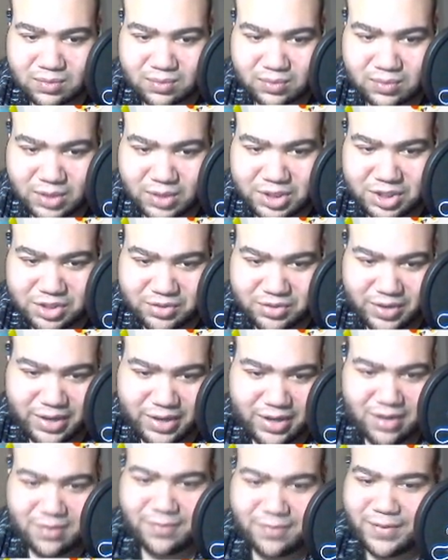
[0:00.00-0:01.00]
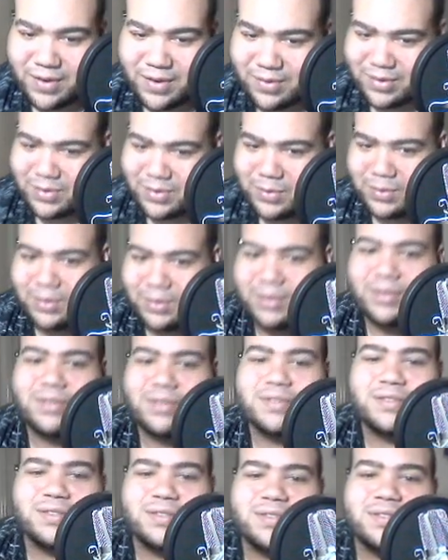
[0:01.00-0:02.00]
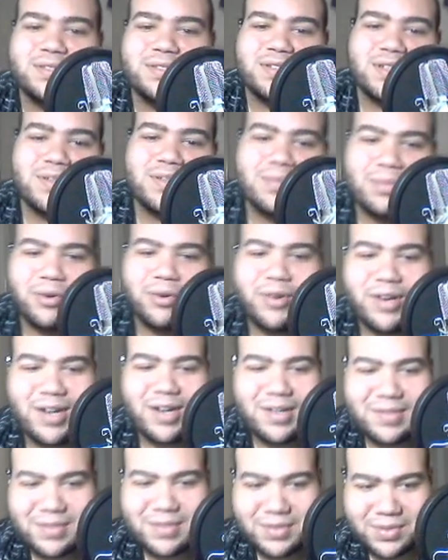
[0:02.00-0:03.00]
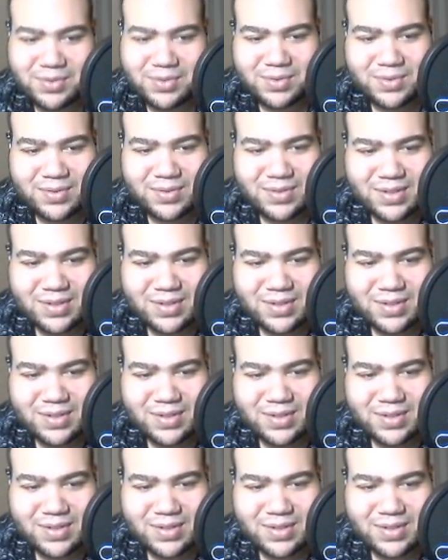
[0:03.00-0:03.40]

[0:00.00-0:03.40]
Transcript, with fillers: Regidrago, very cool. Porygon 2.